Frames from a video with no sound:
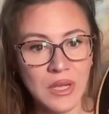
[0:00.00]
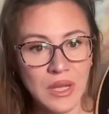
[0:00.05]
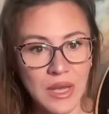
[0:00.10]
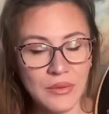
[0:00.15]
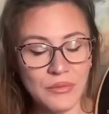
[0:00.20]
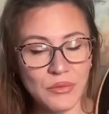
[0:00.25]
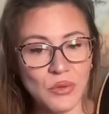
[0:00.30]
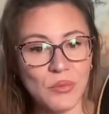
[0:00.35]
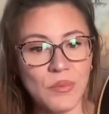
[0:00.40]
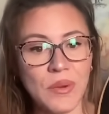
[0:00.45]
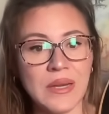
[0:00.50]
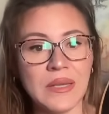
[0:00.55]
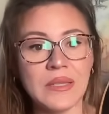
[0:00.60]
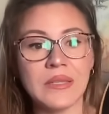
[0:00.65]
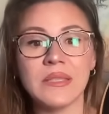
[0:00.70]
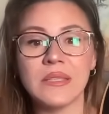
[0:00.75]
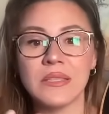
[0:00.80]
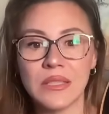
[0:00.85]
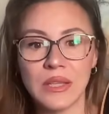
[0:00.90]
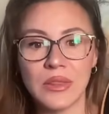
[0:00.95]
of
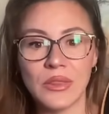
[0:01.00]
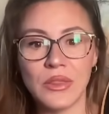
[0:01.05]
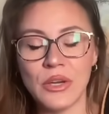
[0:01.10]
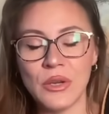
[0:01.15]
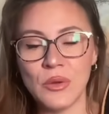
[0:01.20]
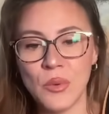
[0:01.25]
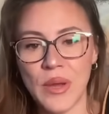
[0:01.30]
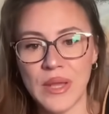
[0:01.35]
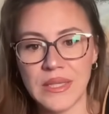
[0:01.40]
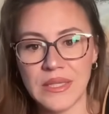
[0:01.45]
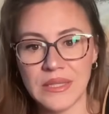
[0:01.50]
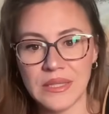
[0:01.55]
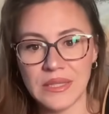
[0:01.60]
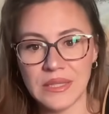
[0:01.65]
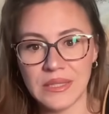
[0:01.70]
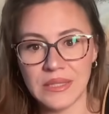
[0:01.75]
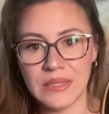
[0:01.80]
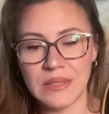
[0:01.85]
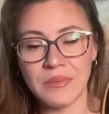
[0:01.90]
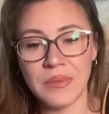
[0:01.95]
humanity is the 3-way
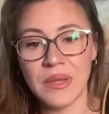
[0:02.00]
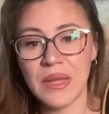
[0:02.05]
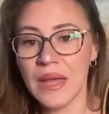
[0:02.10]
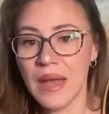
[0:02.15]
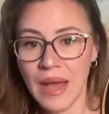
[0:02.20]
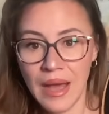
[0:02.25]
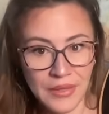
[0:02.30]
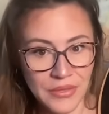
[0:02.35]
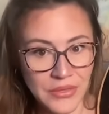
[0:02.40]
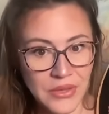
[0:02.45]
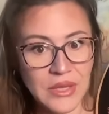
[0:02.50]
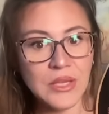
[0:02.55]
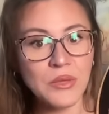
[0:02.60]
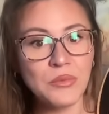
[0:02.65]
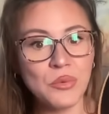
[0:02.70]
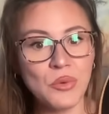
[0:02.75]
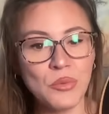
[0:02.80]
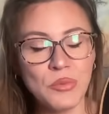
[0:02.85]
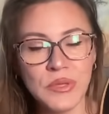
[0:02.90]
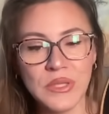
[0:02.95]
system. I think
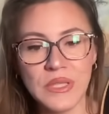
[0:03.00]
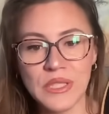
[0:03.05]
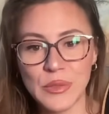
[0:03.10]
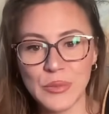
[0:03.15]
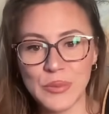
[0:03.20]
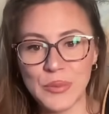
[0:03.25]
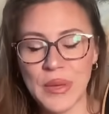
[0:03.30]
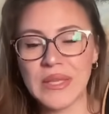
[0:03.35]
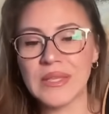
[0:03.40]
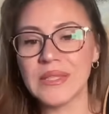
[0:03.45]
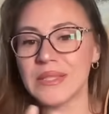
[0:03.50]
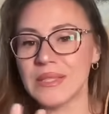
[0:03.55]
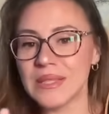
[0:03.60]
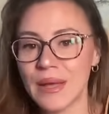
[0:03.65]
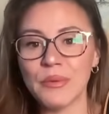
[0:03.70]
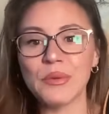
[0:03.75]
it will be dispensed now